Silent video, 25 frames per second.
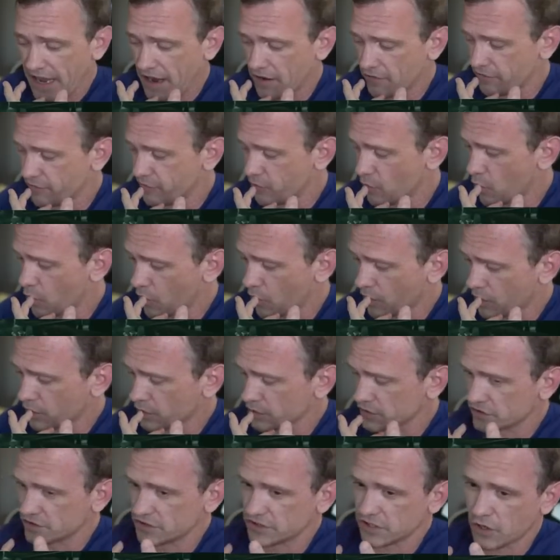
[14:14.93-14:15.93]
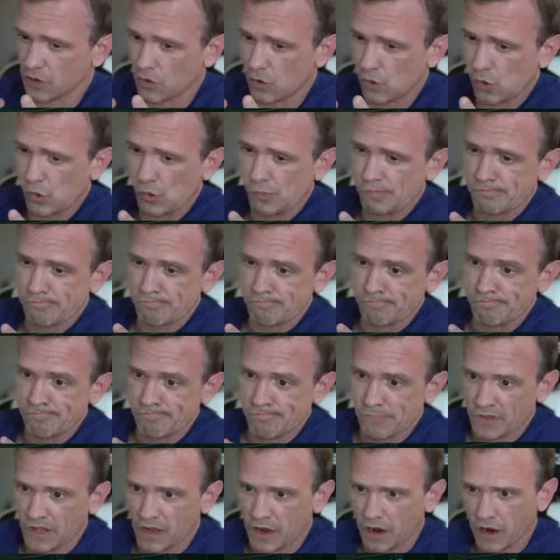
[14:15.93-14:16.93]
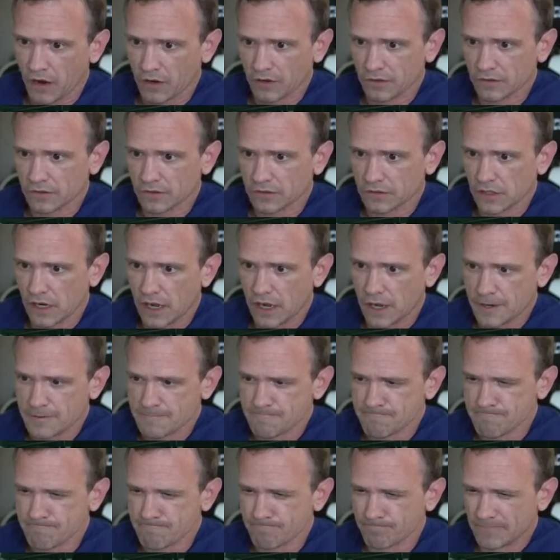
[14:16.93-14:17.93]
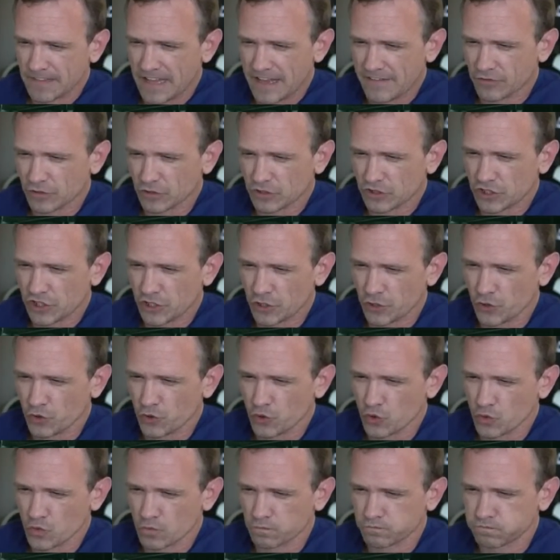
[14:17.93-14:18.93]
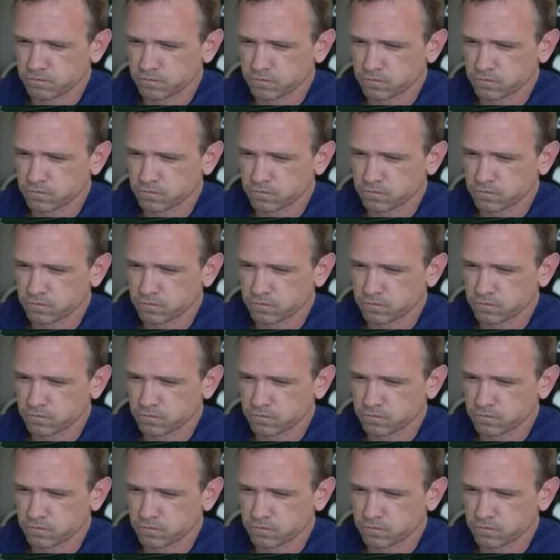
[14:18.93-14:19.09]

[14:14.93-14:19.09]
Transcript: out for, so our level 2,